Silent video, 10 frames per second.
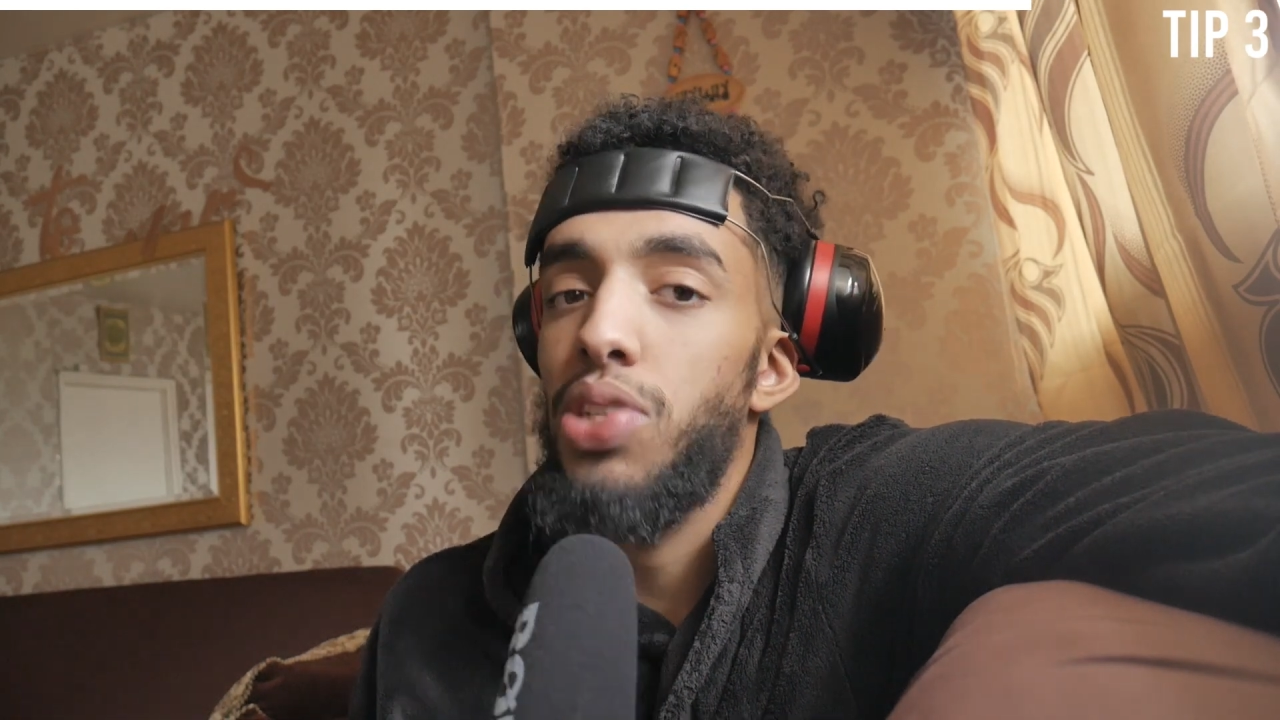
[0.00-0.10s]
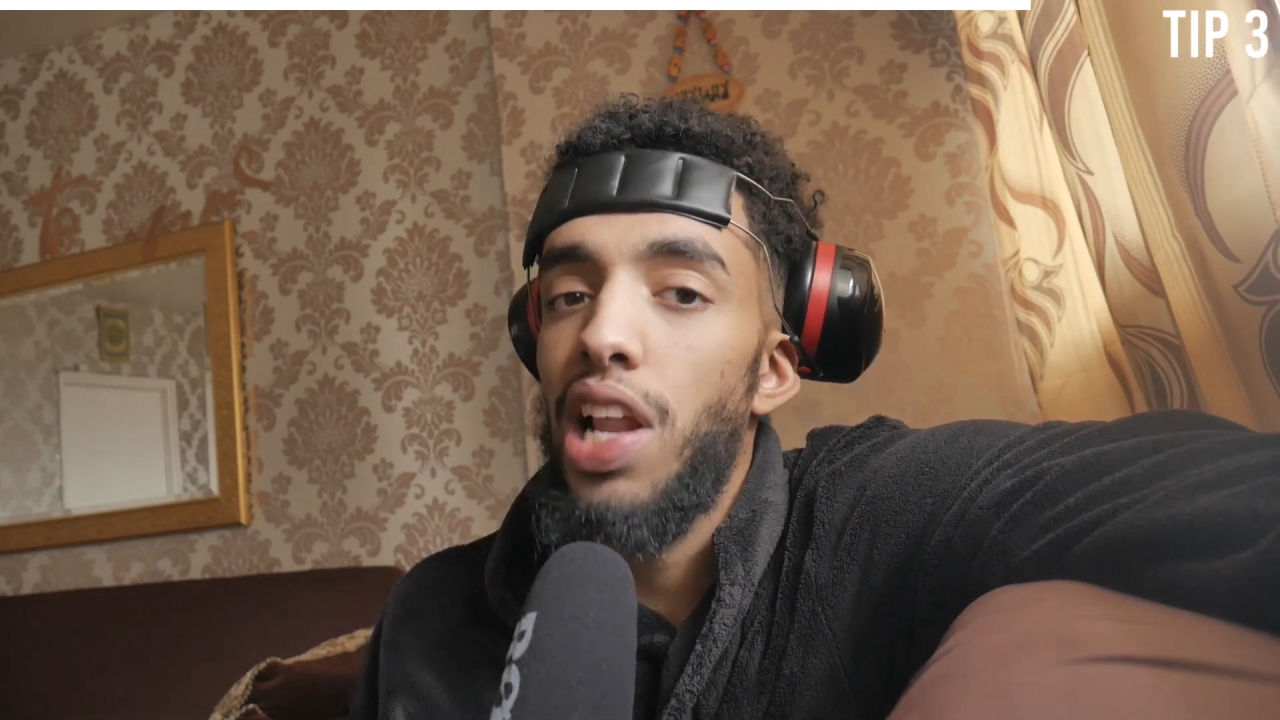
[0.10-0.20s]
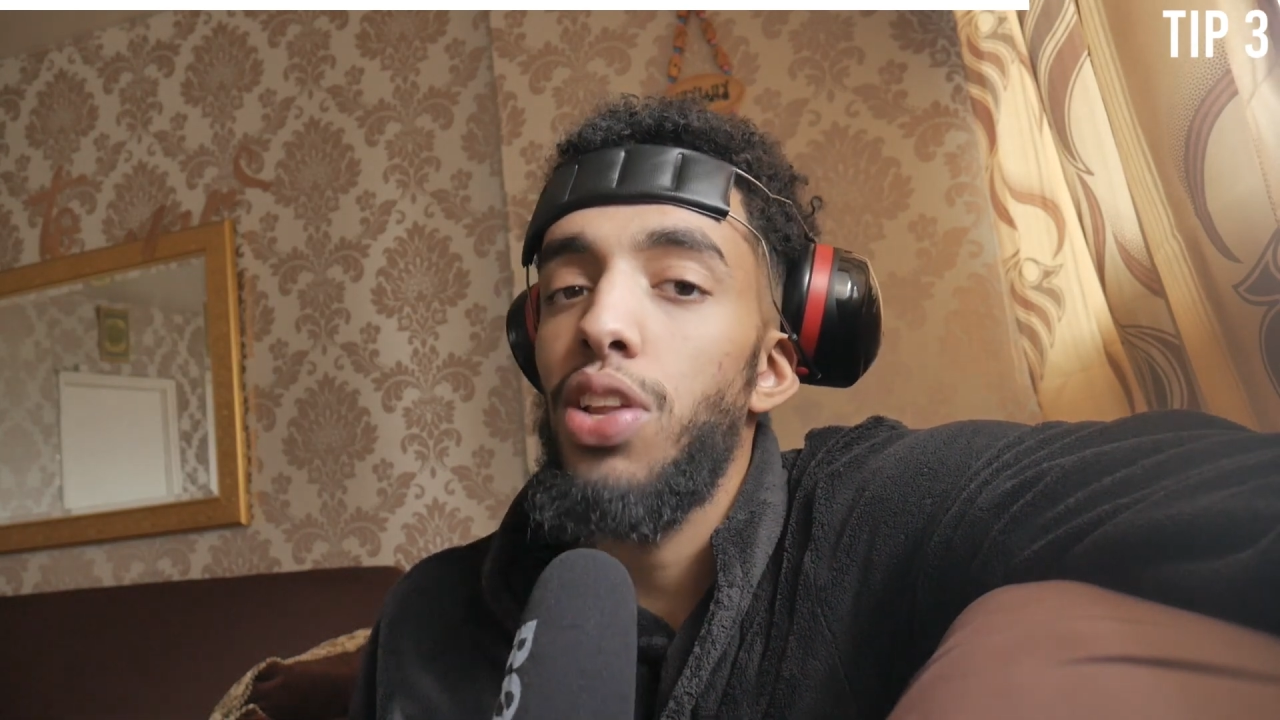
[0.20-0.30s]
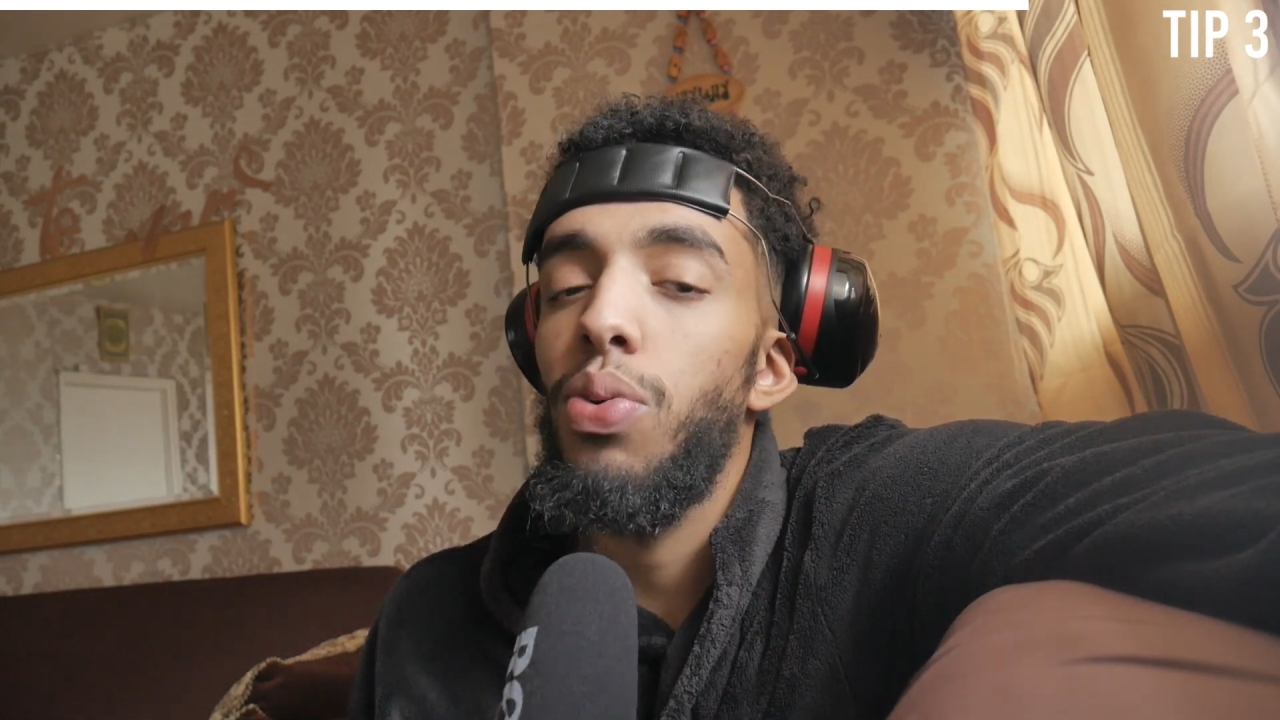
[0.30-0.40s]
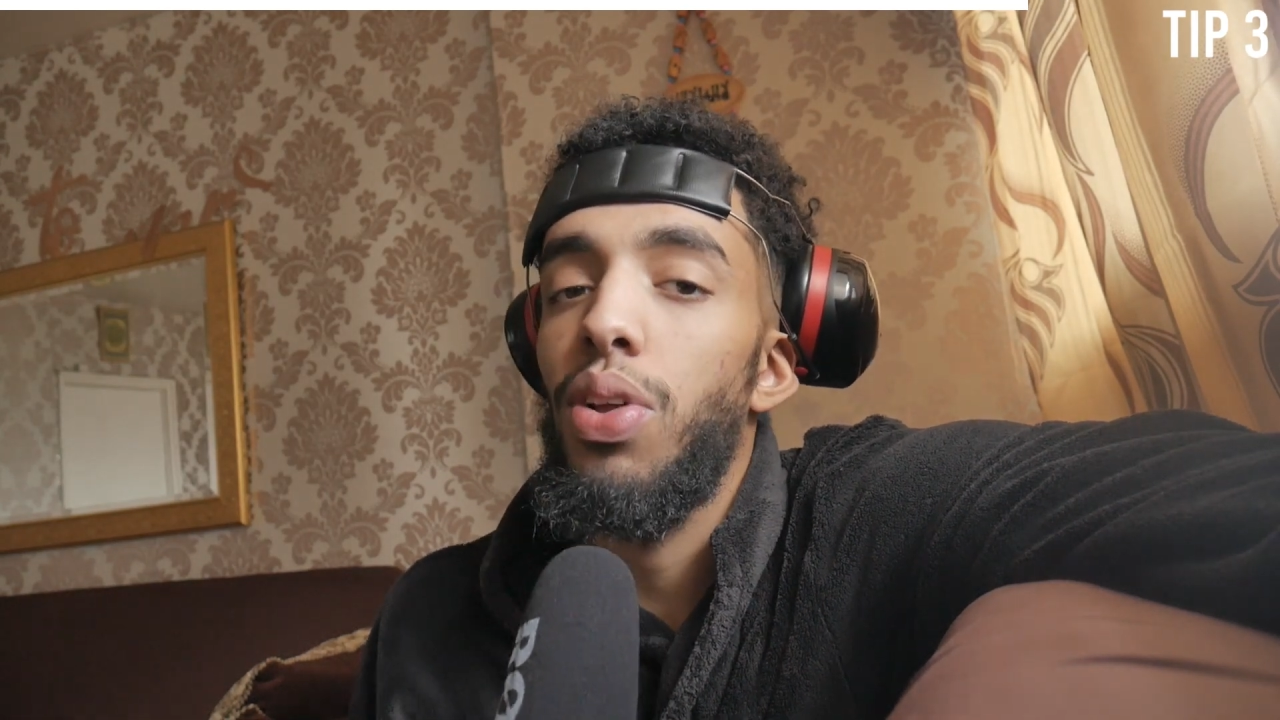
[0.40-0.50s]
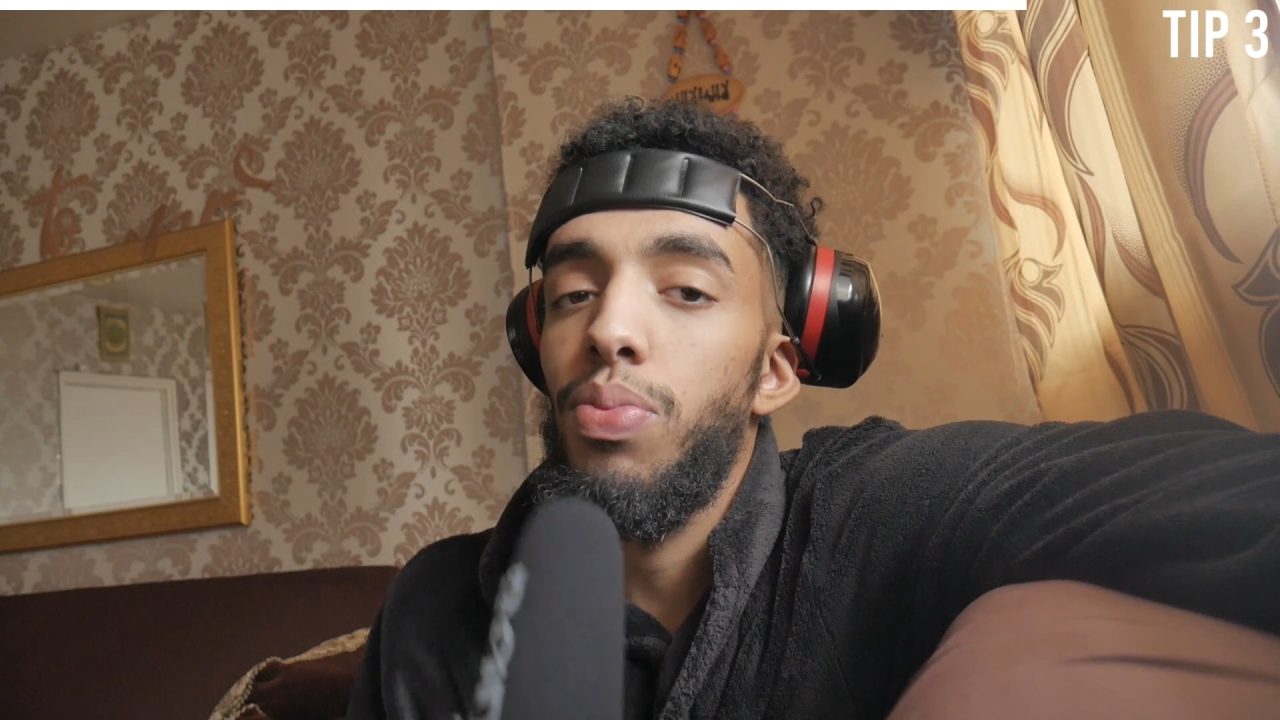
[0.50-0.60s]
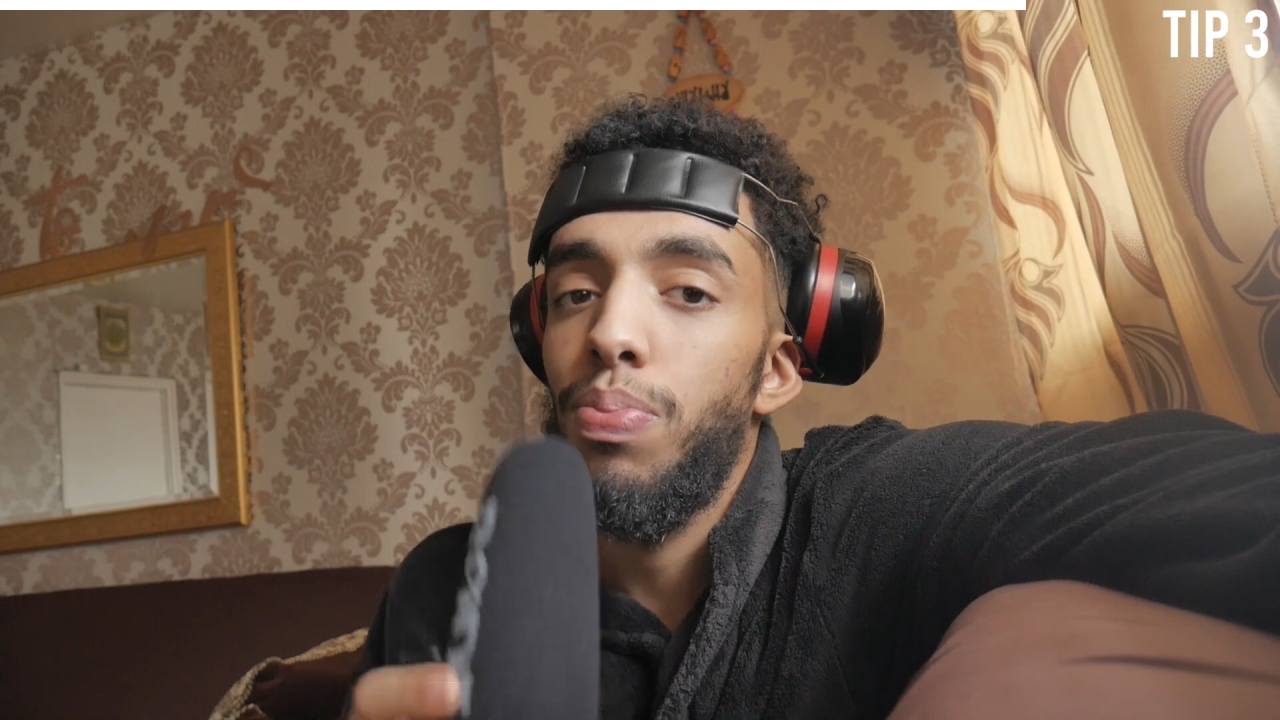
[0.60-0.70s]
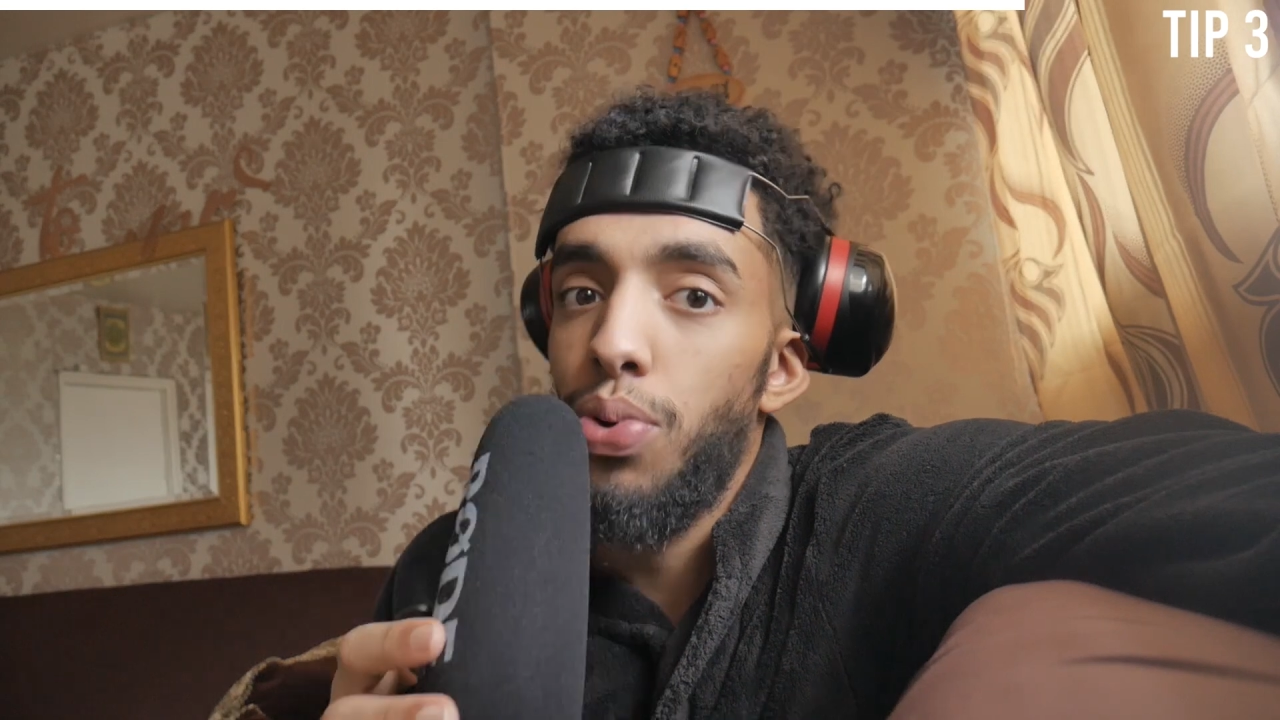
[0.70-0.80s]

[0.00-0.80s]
telling you, like,